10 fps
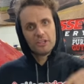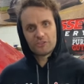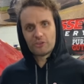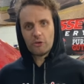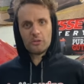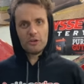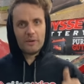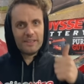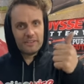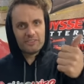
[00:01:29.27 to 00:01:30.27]
solo
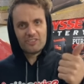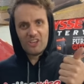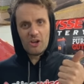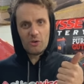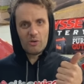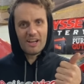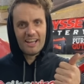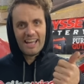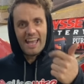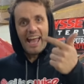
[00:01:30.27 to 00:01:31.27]
in the snow
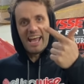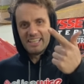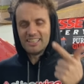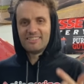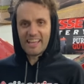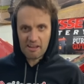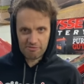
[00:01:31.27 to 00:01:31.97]
and in Death